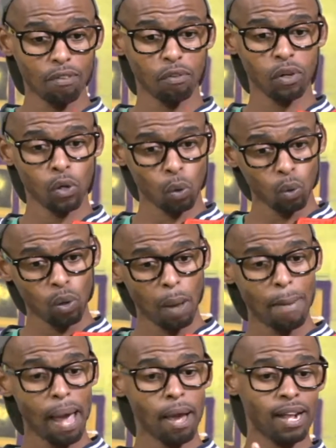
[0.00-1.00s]
you role
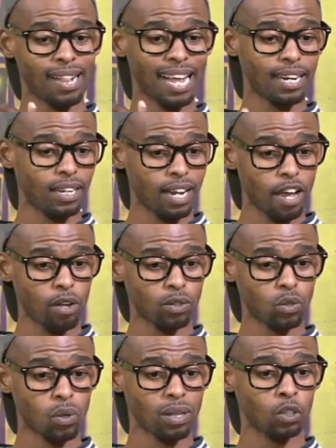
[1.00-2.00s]
abayidlalileyo so
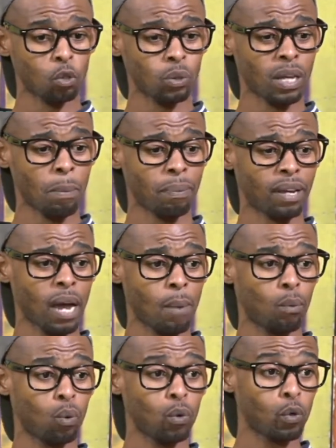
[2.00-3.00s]
that you can become
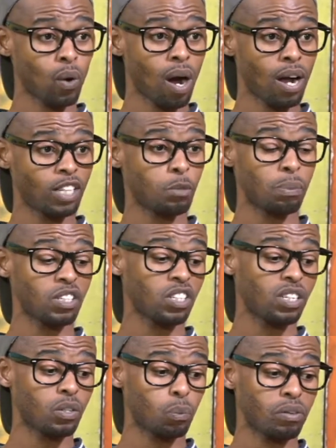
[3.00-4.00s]
who you are, especially
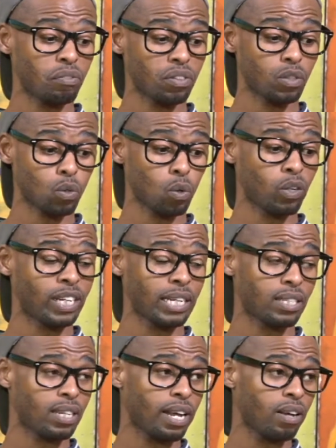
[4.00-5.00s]
Grieffield or Ikitile?